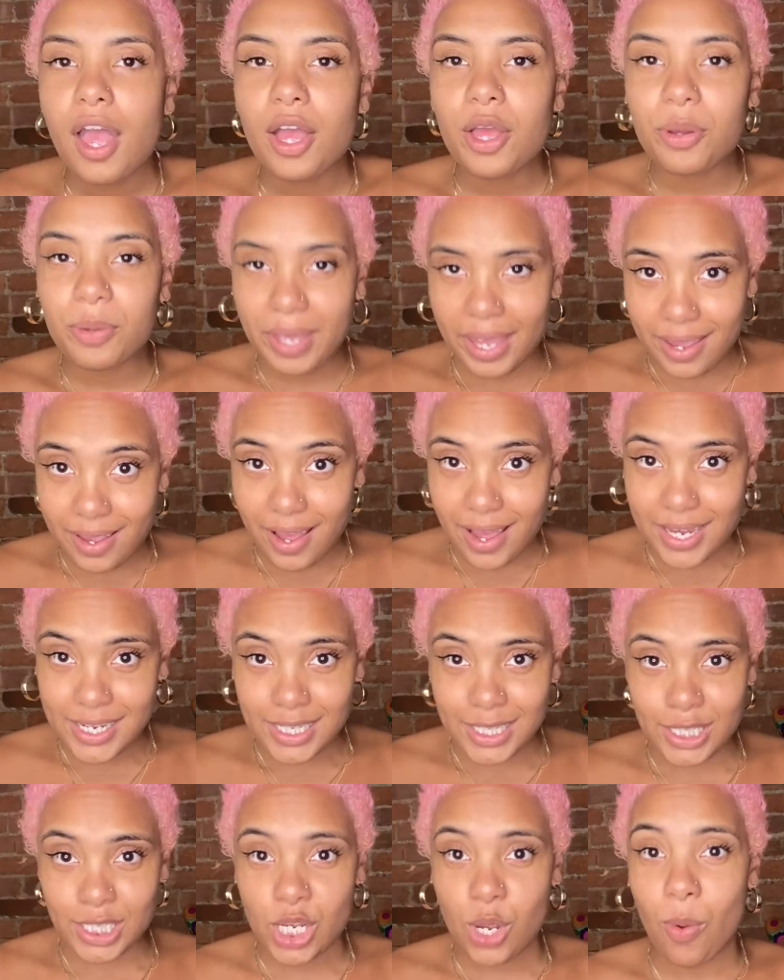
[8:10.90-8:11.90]
Okay guys,
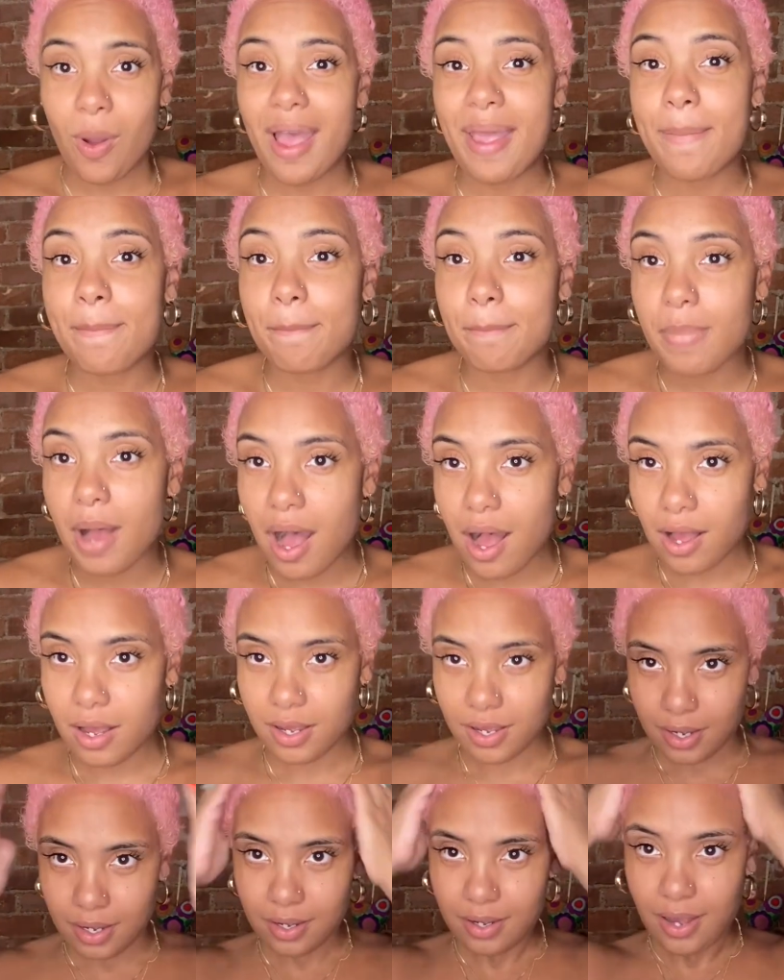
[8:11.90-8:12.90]
so I'm back
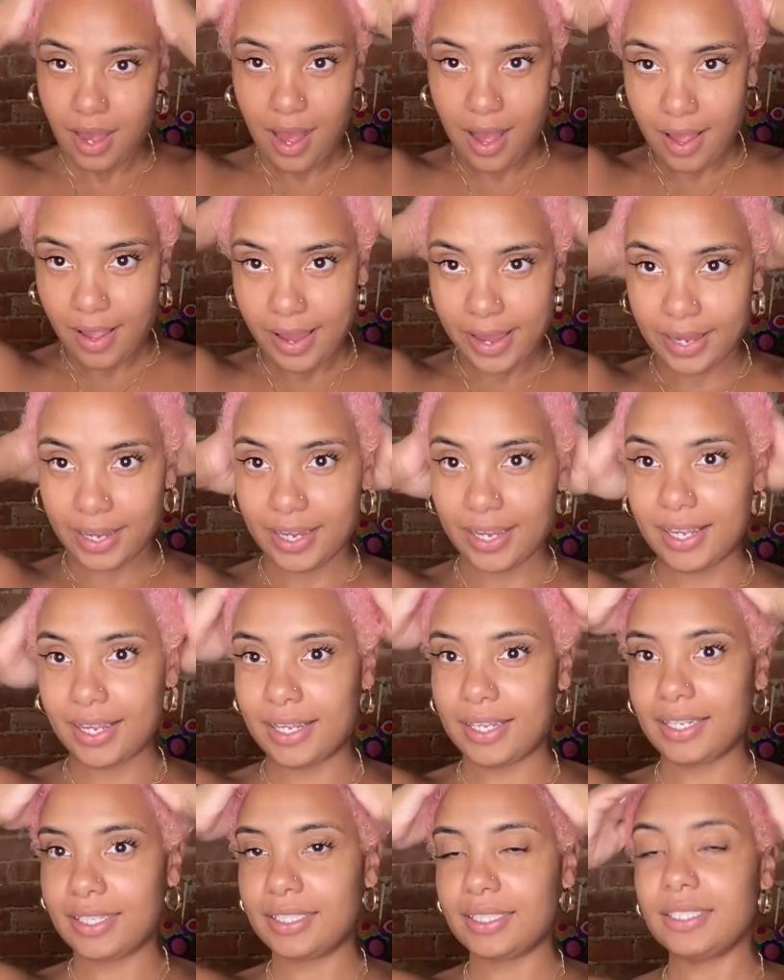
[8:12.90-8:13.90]

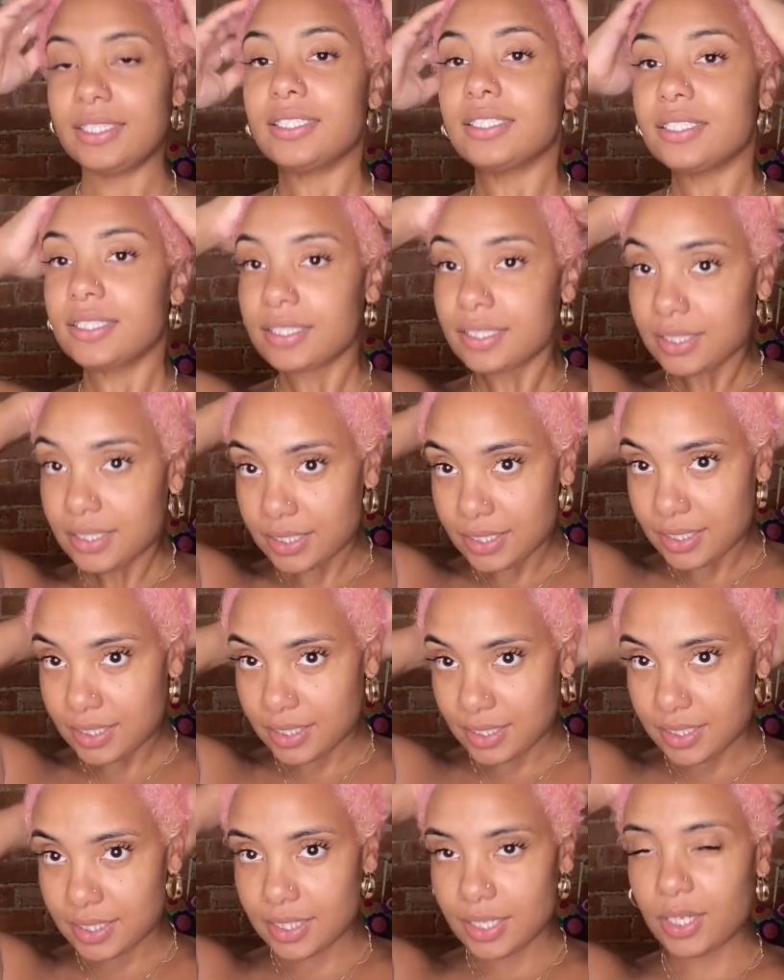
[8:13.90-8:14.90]
and
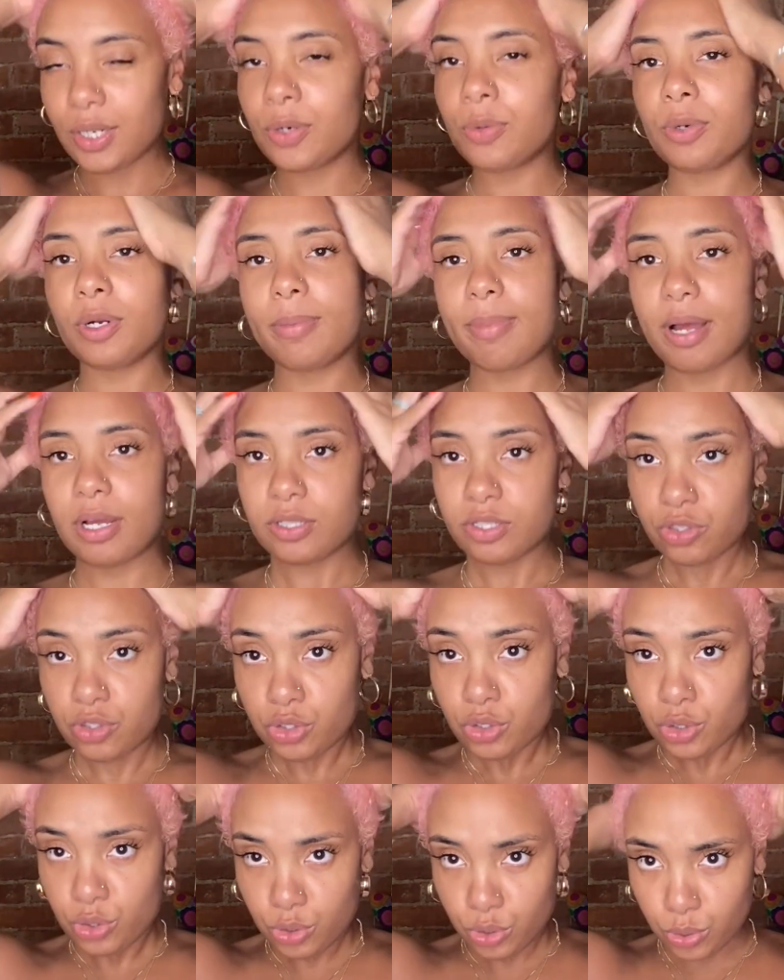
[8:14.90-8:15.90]
we're about
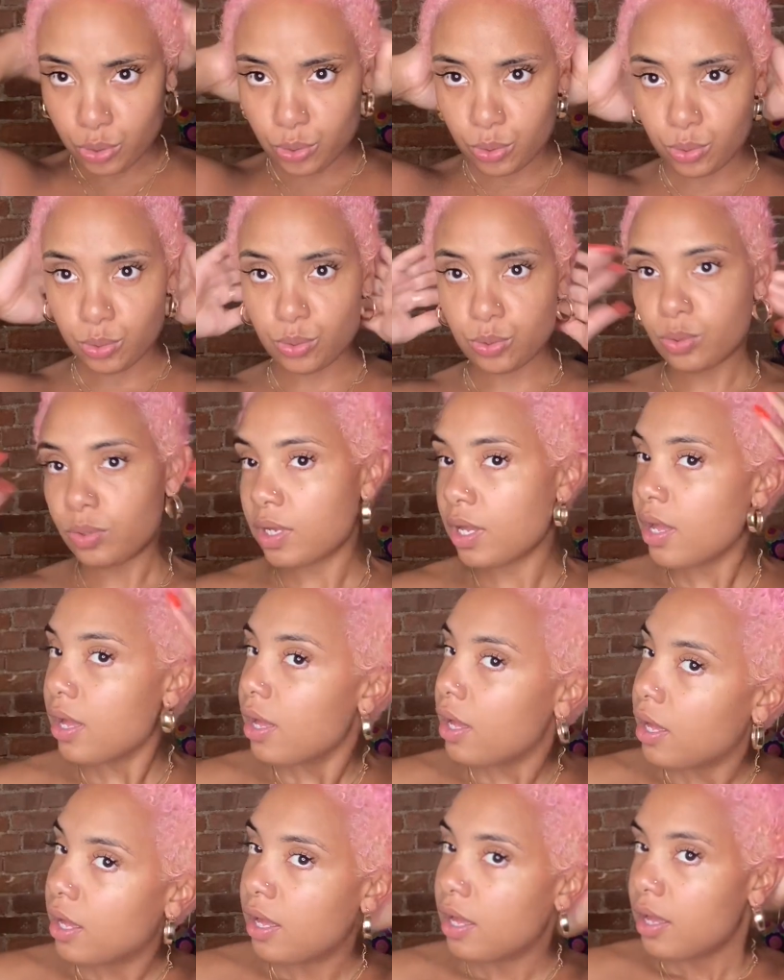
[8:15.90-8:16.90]
to
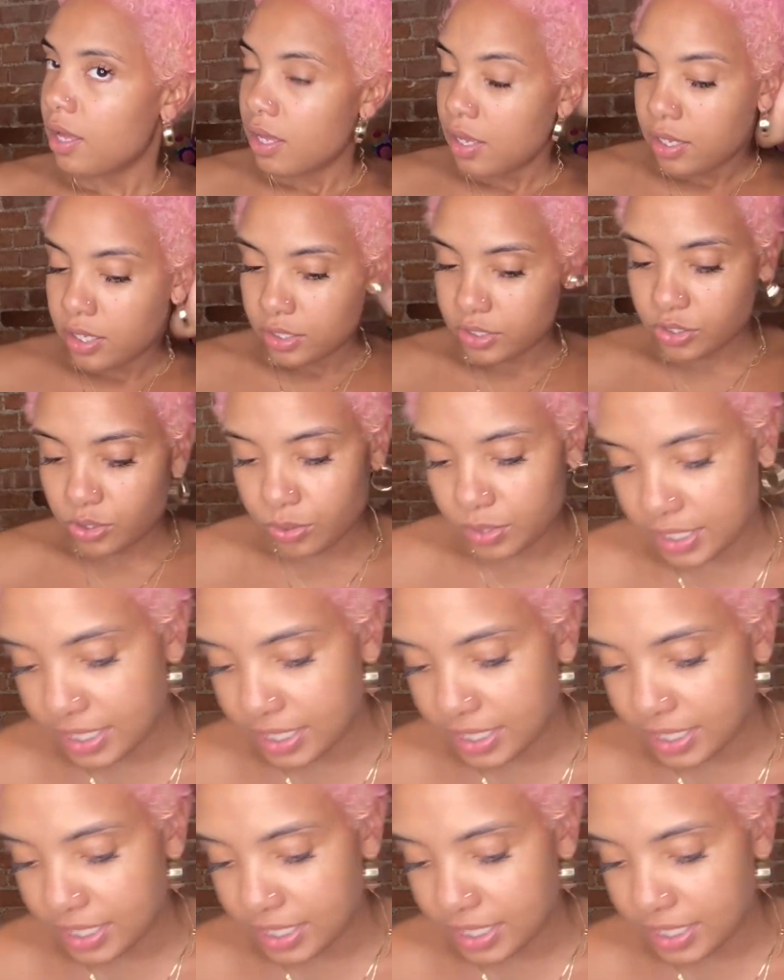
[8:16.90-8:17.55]
do the